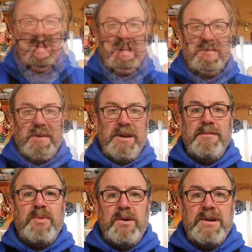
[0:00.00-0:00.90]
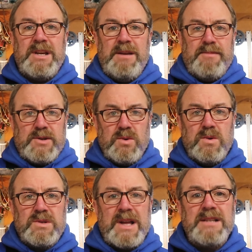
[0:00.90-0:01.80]
It's very important to keep your
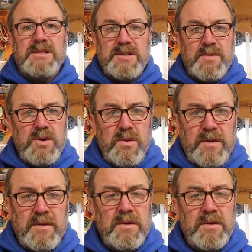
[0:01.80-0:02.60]
tools nice and smooth